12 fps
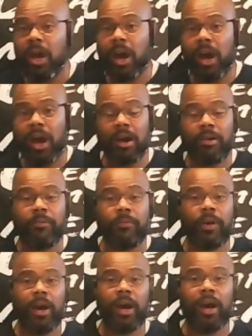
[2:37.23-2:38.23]
of
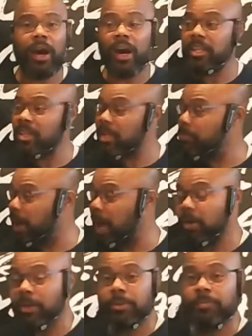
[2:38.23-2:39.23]
onion
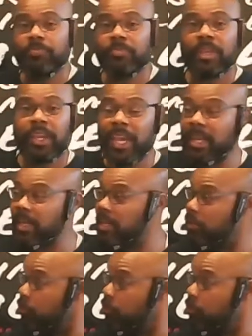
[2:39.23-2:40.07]
powder in it as